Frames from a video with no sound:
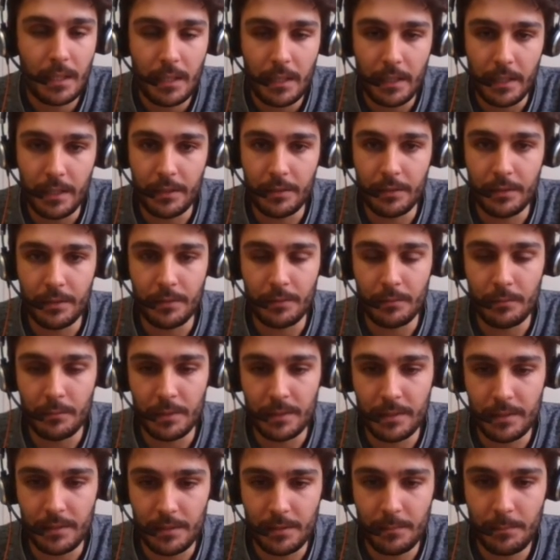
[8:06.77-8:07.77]
And
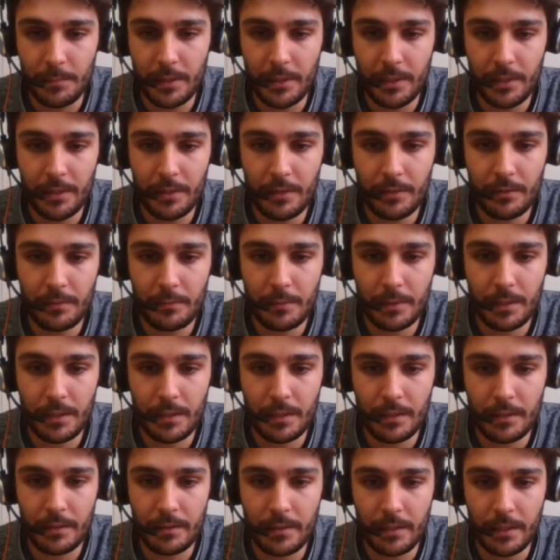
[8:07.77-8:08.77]
with this period, we
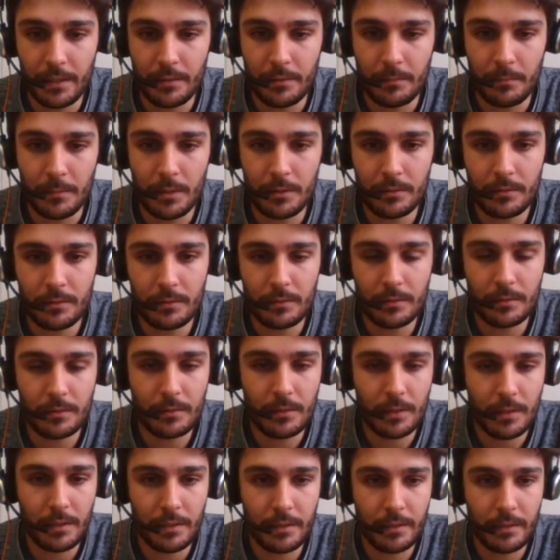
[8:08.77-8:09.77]
can take the
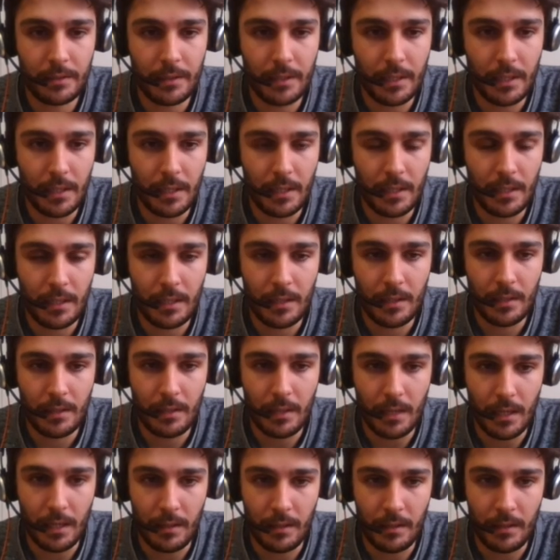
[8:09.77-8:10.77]
modulo and
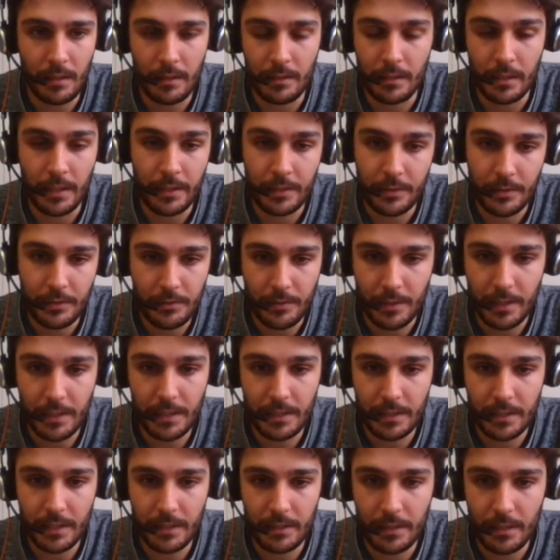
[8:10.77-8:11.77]
align the
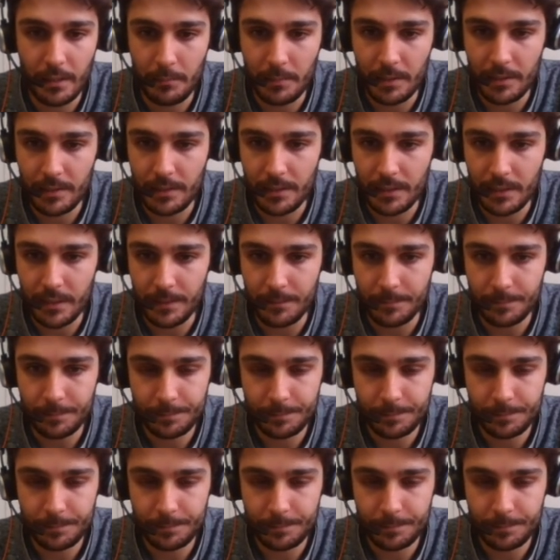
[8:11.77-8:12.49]
training data, basically.